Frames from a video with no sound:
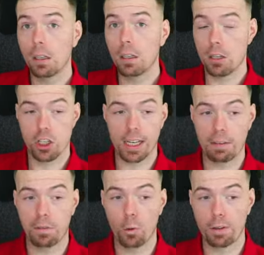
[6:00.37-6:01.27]
So you get
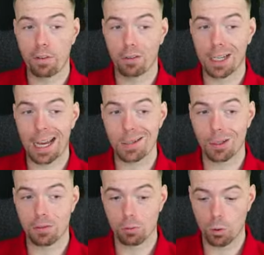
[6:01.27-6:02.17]
45k's worth
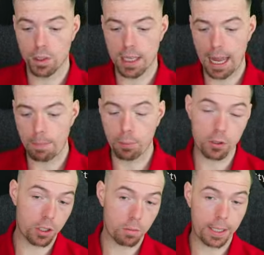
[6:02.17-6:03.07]
of rewards there, plus
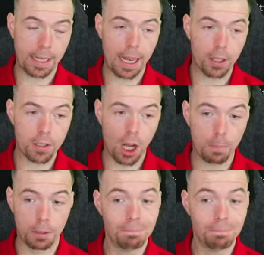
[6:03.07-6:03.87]
the 20k on top.